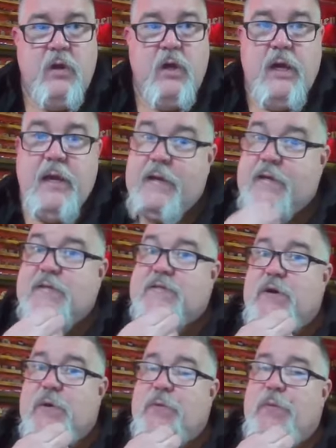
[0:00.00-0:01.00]
A lot.
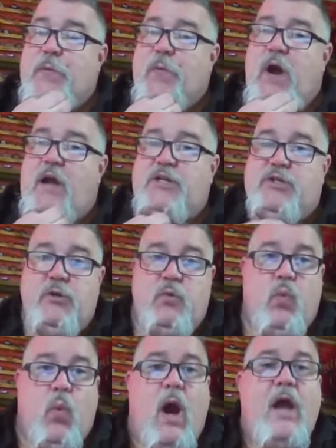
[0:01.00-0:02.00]
so why should
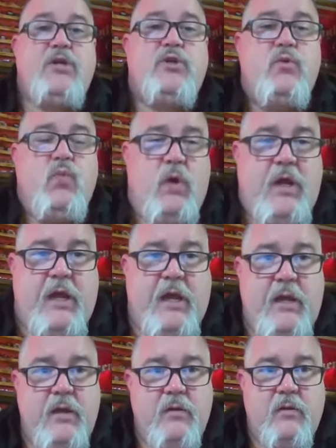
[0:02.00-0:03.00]
why should
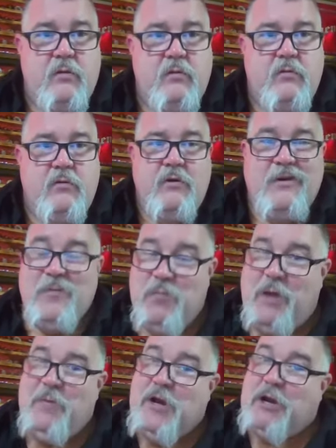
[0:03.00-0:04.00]
we?
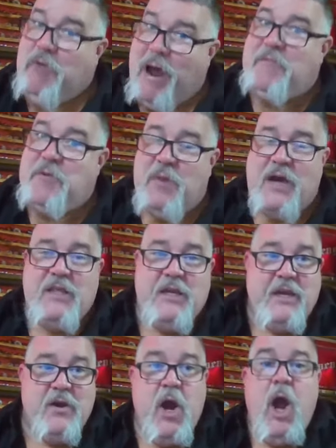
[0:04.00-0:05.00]
Maybe not grab them by the ear,